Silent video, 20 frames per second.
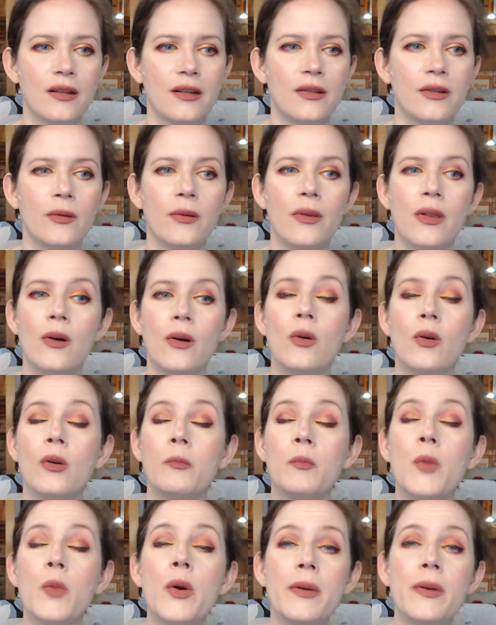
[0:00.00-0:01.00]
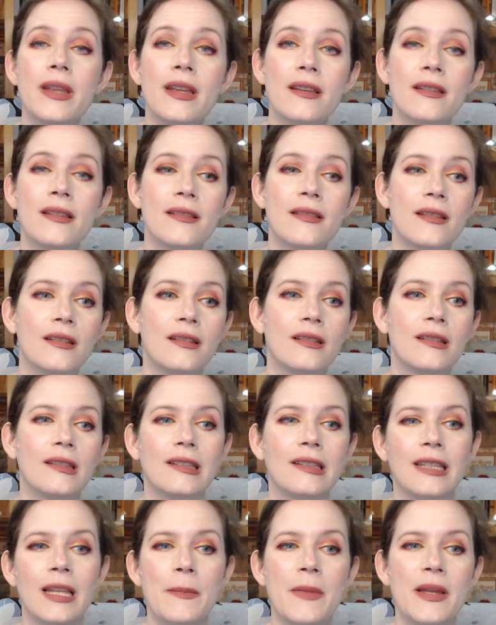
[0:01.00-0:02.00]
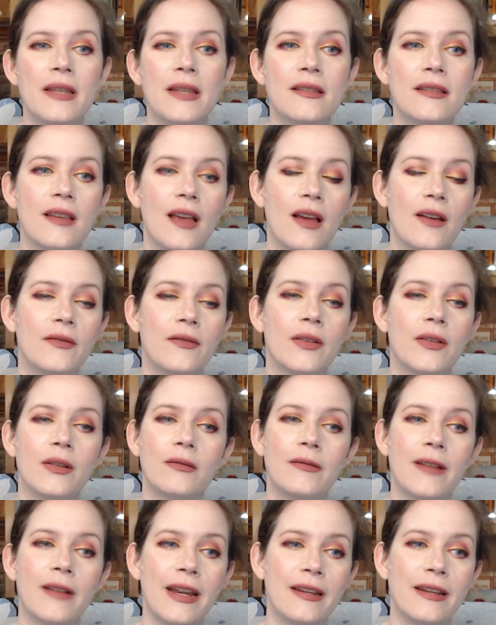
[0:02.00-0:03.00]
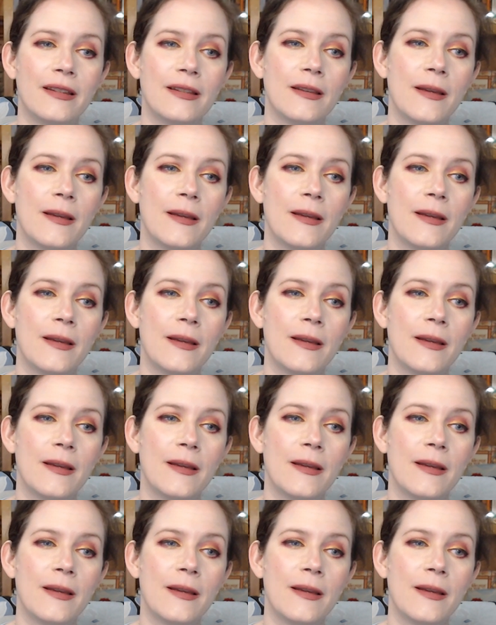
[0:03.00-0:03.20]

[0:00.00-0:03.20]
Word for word: to the harmonious limits of her right.